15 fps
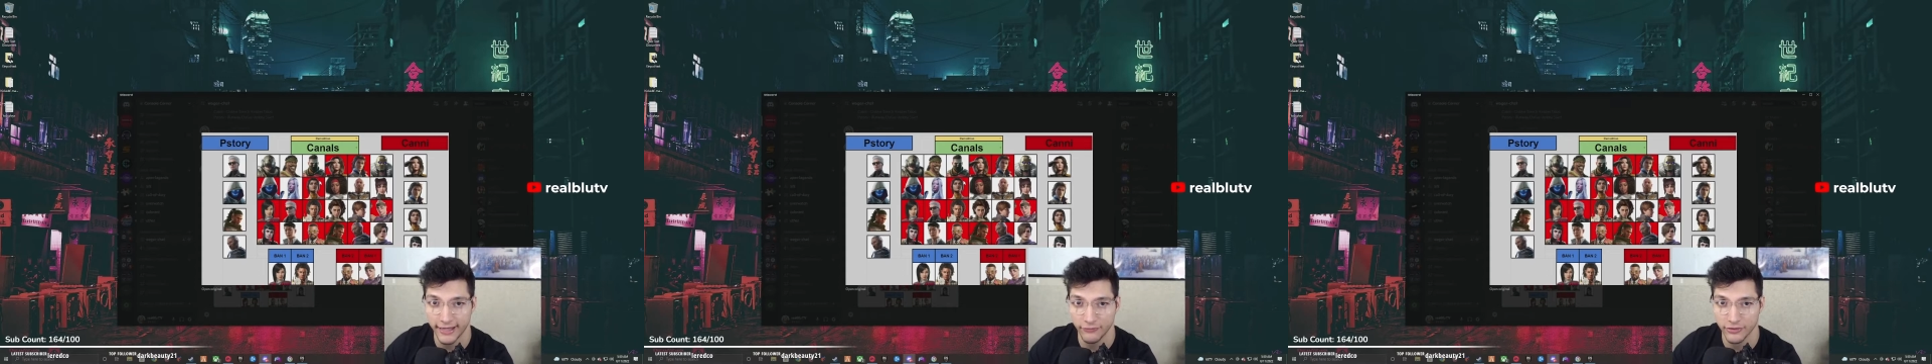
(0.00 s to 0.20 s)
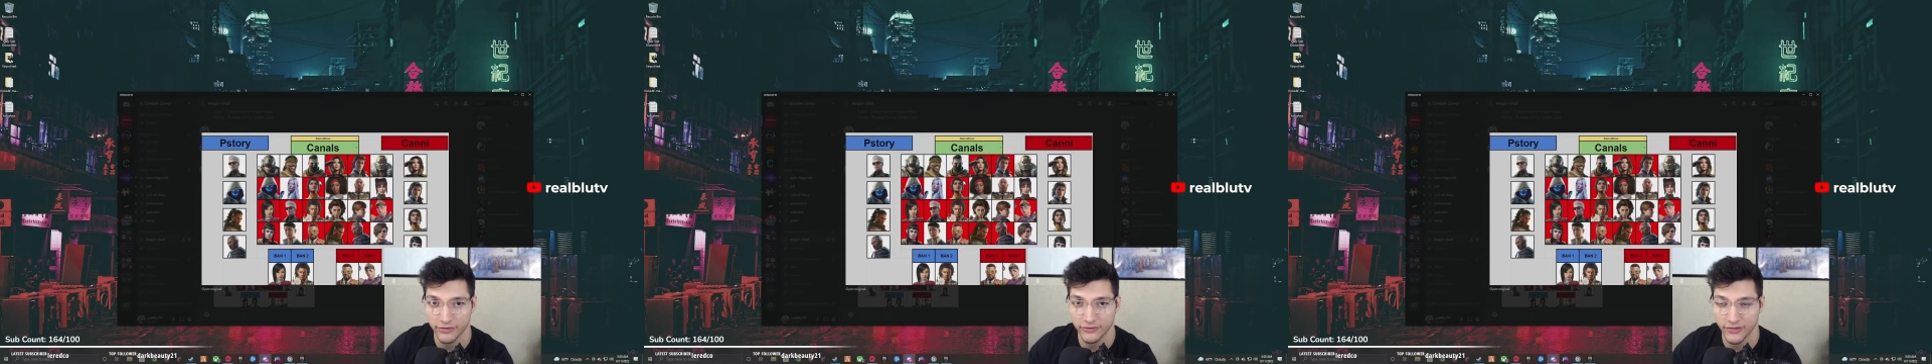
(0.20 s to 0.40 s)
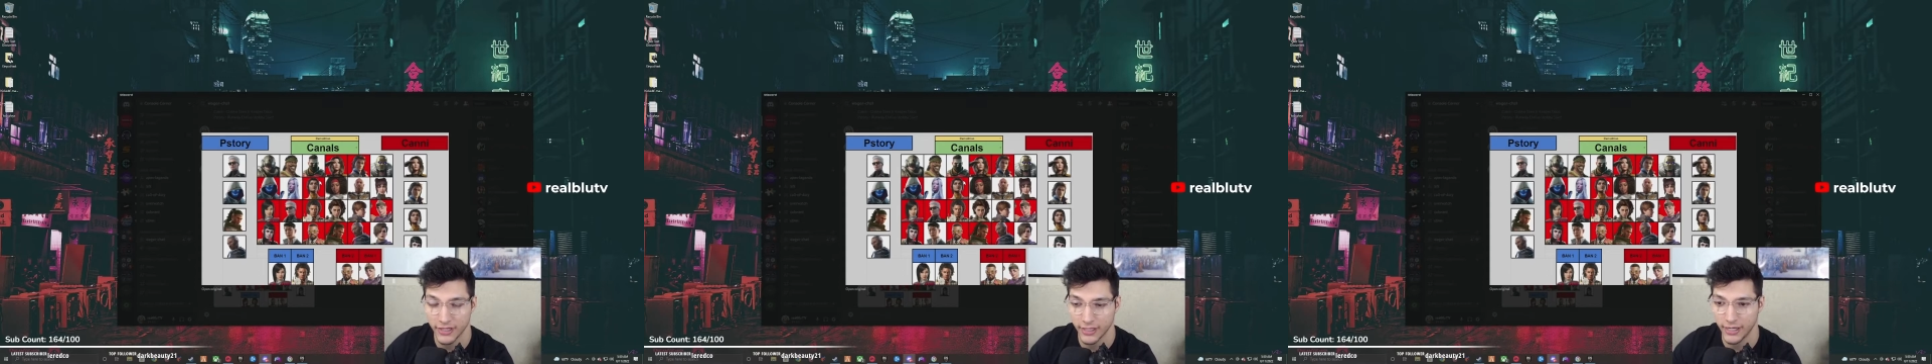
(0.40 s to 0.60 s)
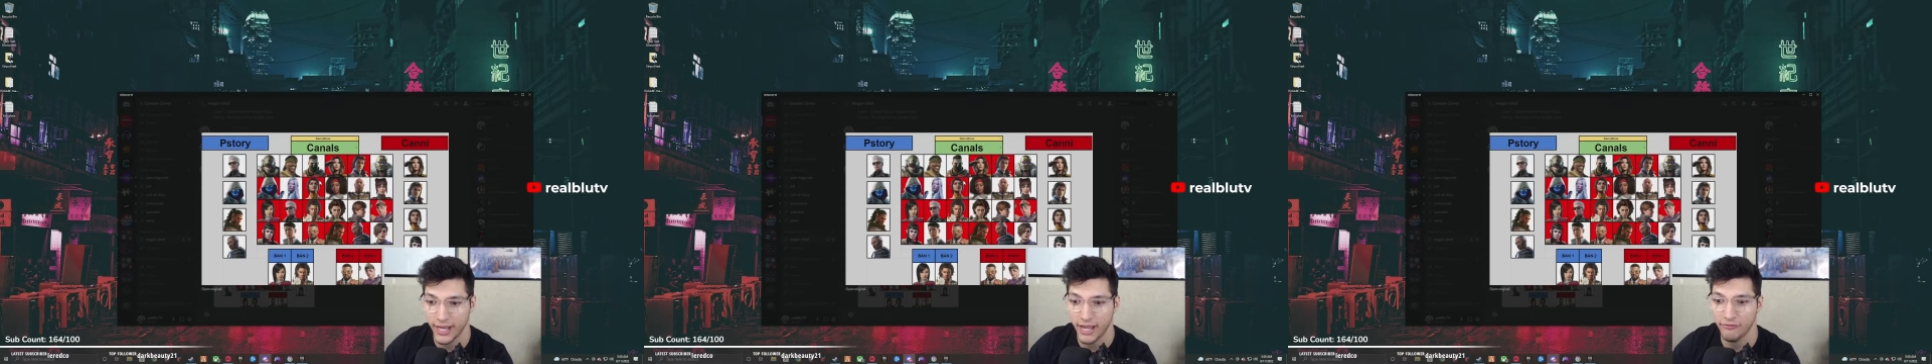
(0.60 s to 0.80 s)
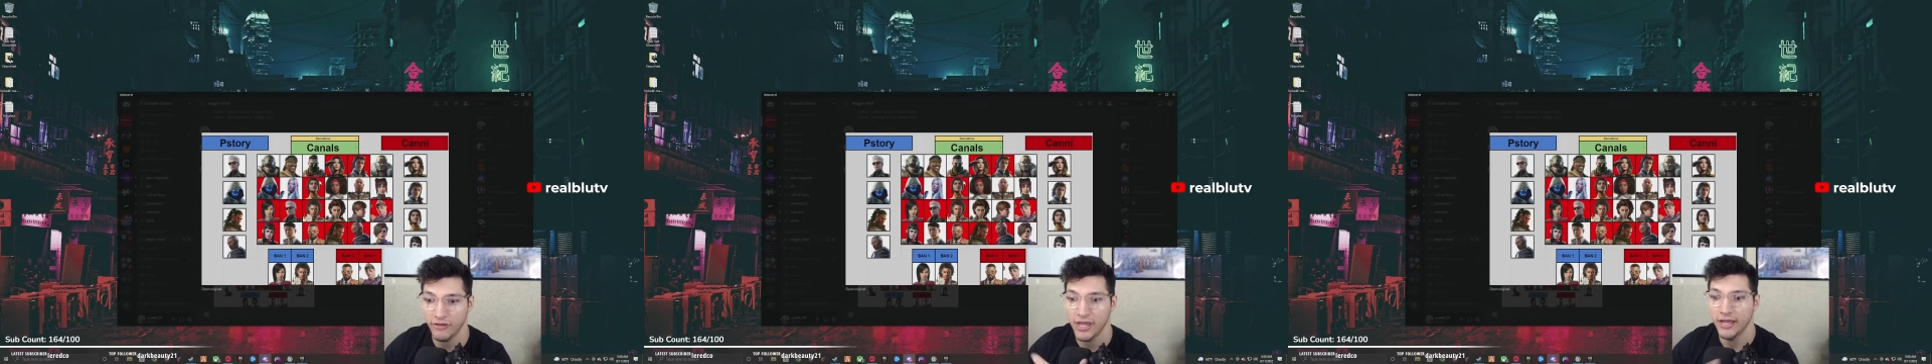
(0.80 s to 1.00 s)
for the second
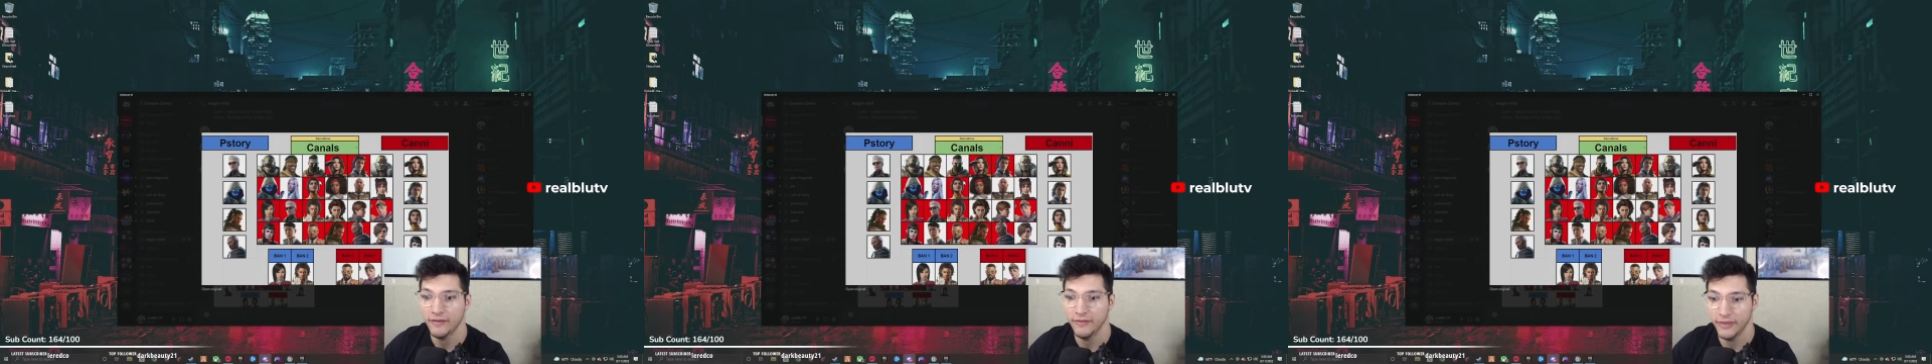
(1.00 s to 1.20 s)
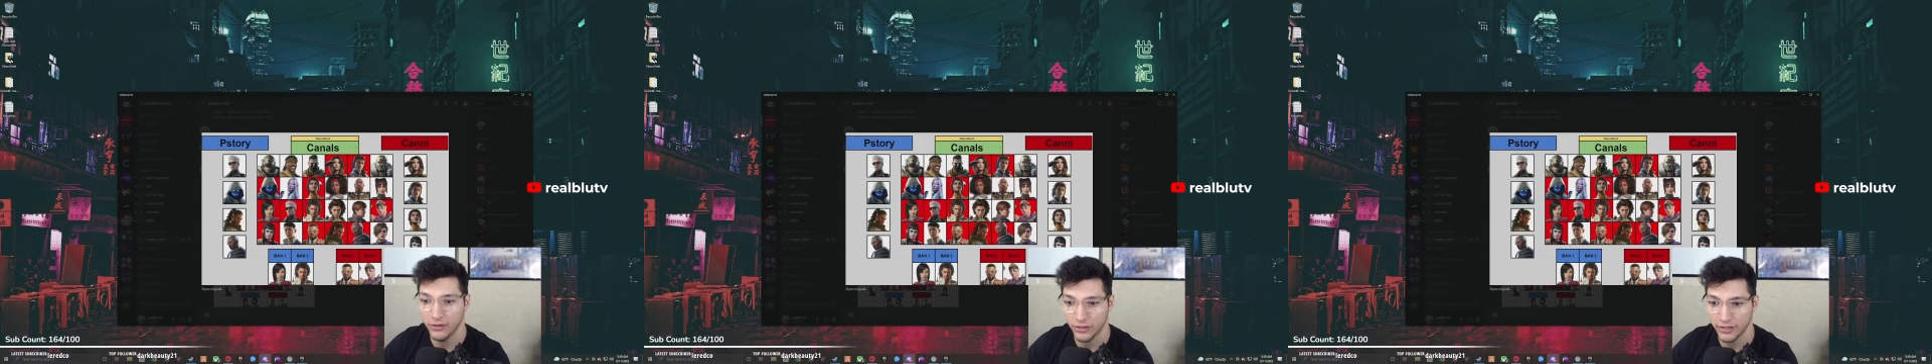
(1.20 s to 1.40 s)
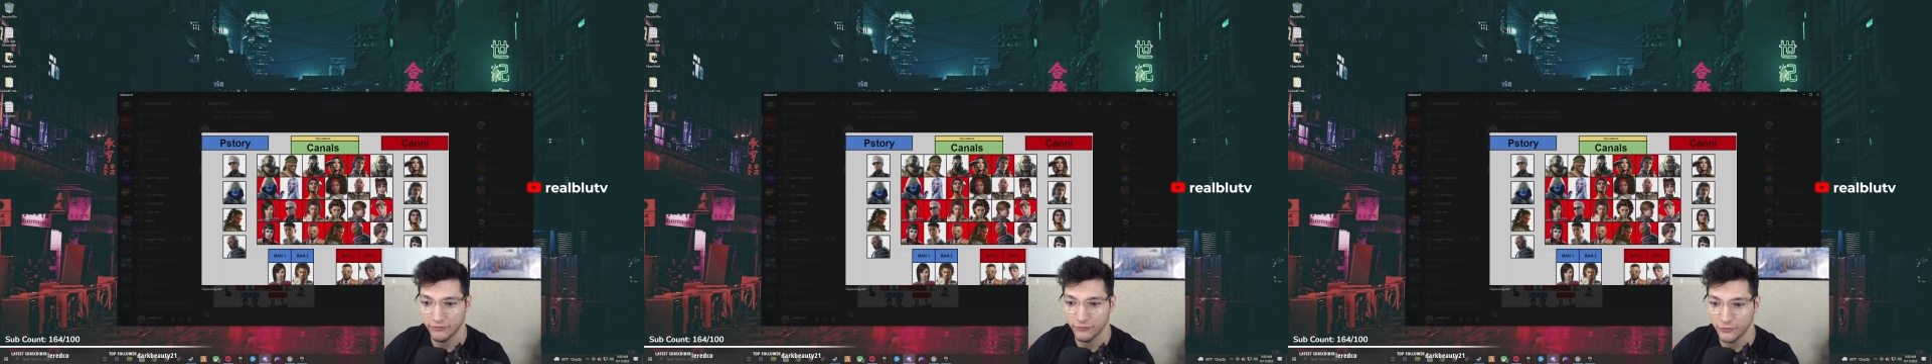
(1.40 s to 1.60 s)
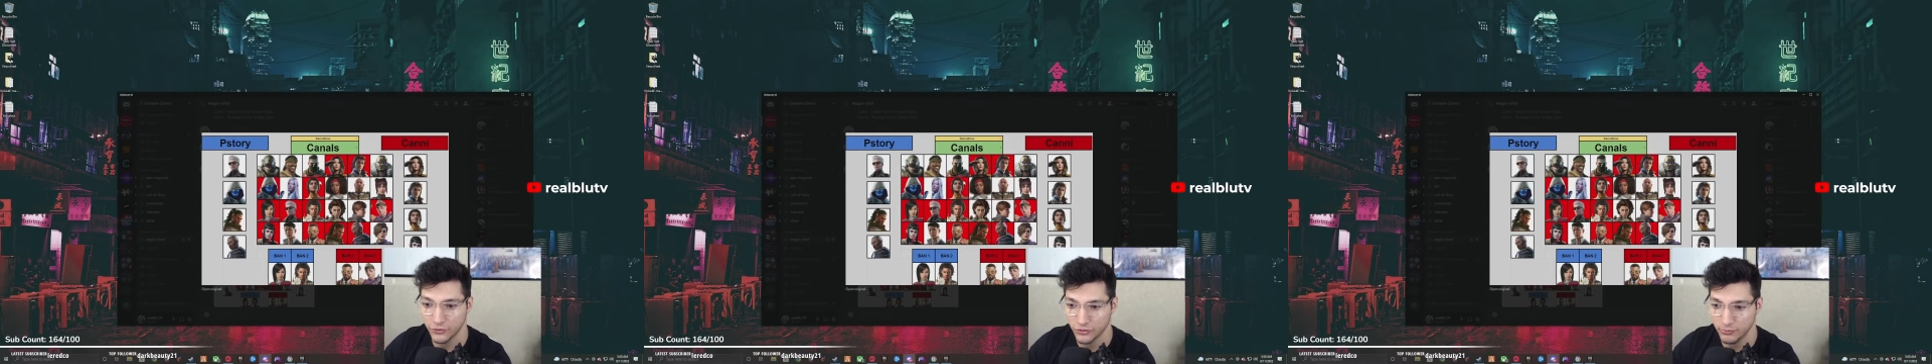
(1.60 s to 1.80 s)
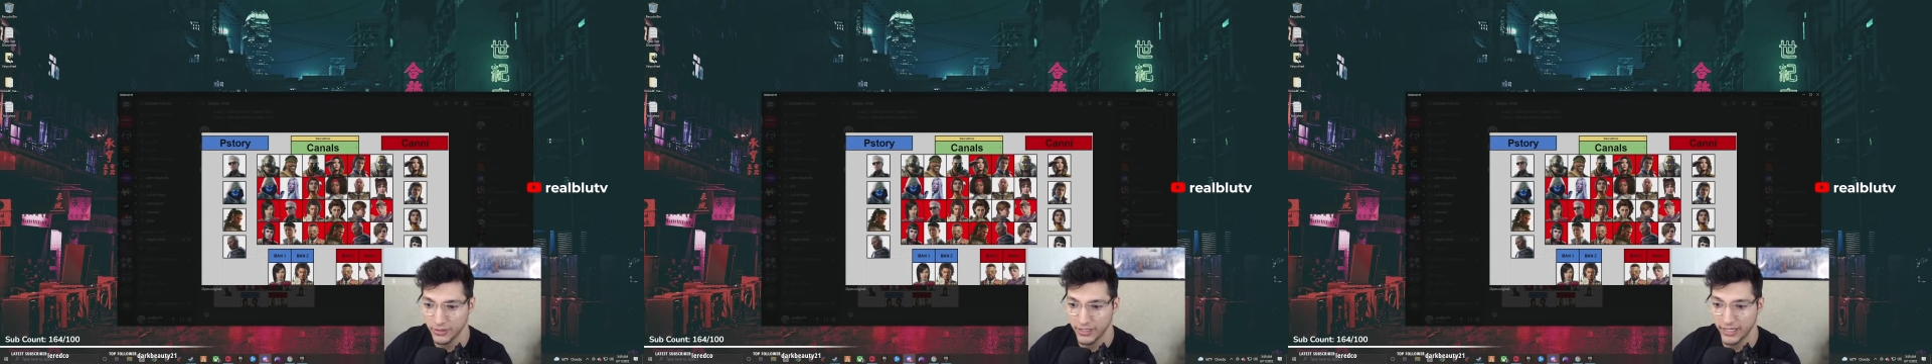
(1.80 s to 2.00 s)
half, they'll get
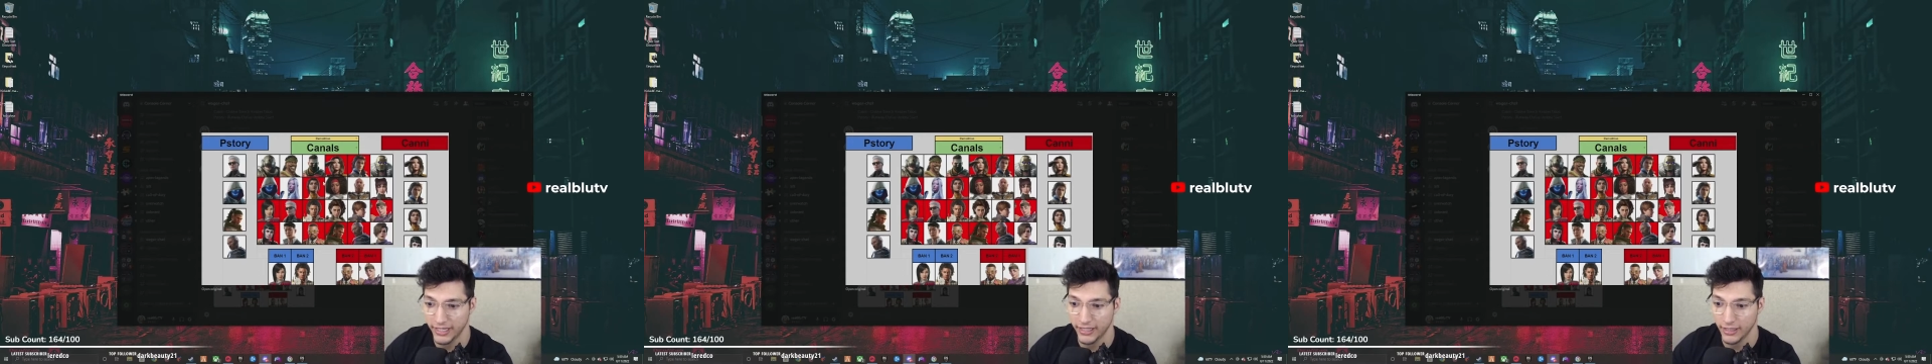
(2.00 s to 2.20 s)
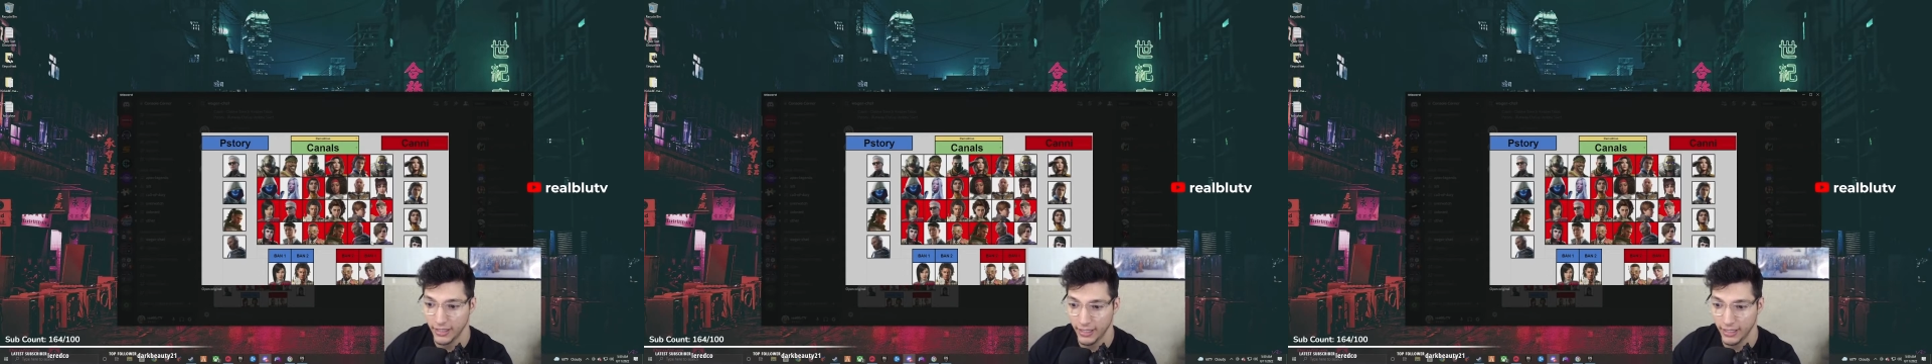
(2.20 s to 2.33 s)
first pick.